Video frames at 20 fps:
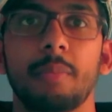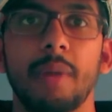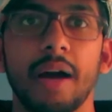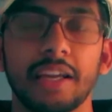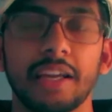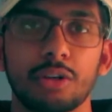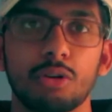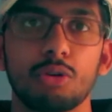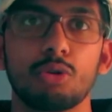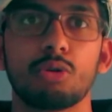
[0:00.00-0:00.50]

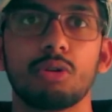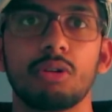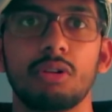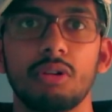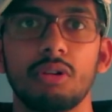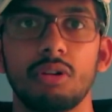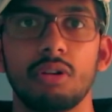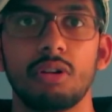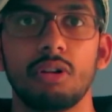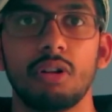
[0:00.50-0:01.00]
by
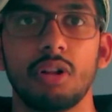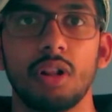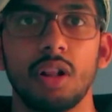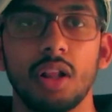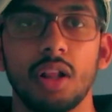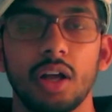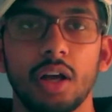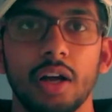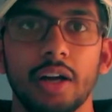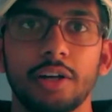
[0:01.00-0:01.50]
Google
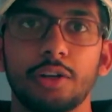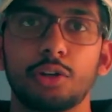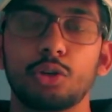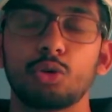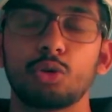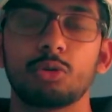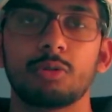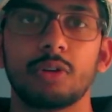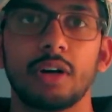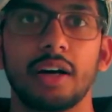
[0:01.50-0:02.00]

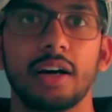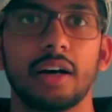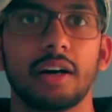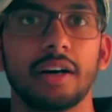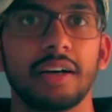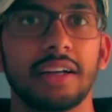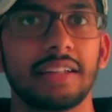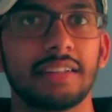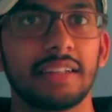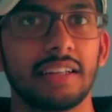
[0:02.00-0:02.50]

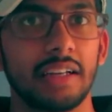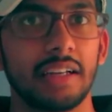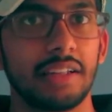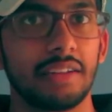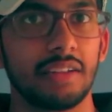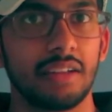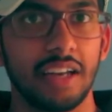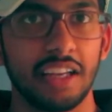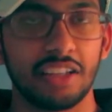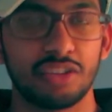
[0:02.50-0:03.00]
in
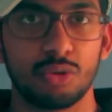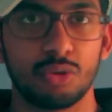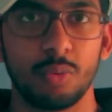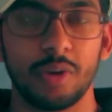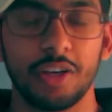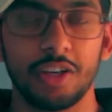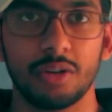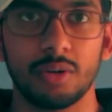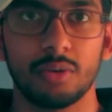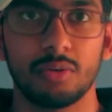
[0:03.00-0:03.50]
the next
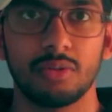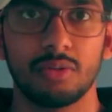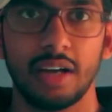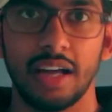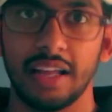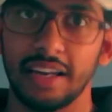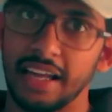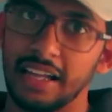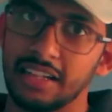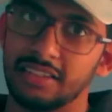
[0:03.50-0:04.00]
video,
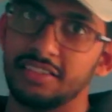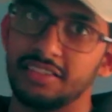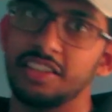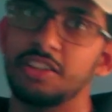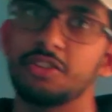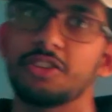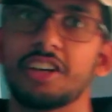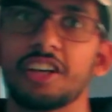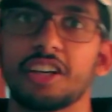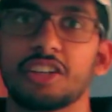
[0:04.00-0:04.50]
and I'll see
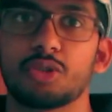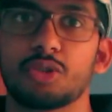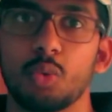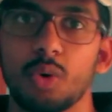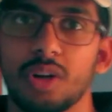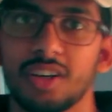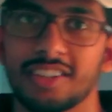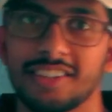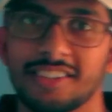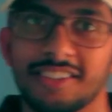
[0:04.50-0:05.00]
in the next one.